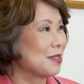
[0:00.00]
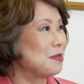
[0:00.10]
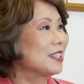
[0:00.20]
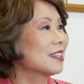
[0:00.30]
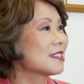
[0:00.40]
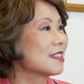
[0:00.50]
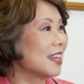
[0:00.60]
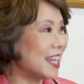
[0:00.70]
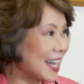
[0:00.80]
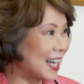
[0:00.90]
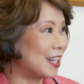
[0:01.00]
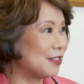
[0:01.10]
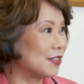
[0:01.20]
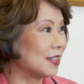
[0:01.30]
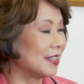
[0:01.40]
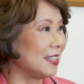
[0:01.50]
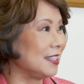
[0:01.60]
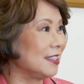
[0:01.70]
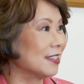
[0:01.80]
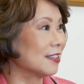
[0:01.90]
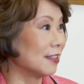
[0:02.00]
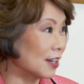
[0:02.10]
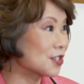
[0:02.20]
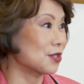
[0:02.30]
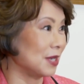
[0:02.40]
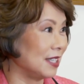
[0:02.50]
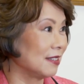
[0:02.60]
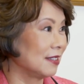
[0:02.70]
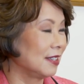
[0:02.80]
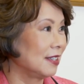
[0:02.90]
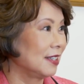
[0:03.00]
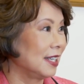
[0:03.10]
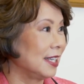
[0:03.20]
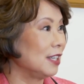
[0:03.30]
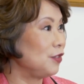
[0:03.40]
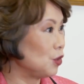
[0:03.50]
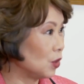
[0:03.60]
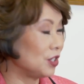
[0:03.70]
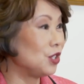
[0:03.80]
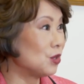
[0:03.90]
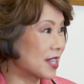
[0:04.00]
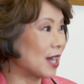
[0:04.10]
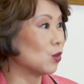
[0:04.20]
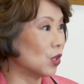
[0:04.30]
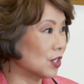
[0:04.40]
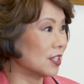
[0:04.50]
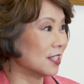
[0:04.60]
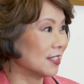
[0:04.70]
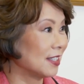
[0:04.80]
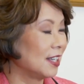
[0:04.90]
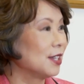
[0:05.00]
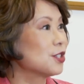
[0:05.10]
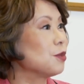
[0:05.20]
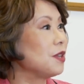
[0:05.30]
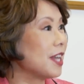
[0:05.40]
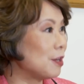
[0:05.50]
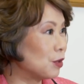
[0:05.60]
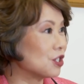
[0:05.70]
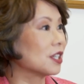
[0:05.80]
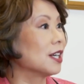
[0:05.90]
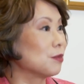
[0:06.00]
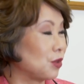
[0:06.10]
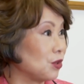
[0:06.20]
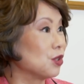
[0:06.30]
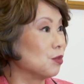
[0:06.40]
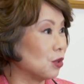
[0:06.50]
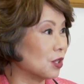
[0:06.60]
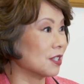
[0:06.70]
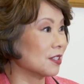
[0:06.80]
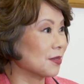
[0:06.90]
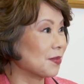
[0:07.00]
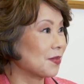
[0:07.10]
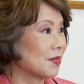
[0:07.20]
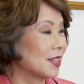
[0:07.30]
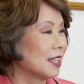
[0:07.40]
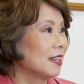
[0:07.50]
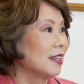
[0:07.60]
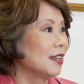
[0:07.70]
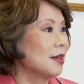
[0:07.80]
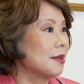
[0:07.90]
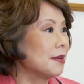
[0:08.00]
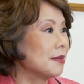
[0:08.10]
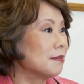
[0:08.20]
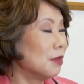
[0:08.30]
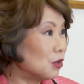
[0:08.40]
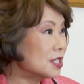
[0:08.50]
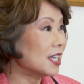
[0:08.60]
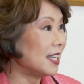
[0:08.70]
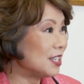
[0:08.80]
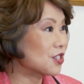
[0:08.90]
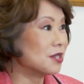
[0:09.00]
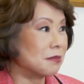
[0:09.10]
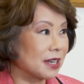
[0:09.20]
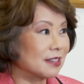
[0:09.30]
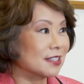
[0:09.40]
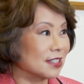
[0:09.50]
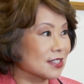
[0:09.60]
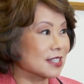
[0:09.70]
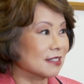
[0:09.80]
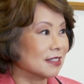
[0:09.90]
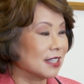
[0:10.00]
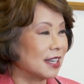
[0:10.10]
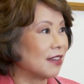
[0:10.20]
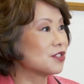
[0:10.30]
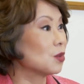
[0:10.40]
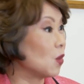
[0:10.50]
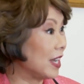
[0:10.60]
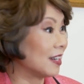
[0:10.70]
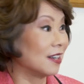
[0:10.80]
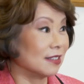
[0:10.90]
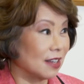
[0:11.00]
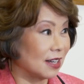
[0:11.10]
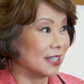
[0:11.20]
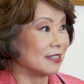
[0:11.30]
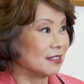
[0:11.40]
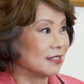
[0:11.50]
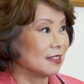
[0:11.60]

because they have the luxury, if you will use that word, to be able to come through the border. Most Asian Americans have to wait online.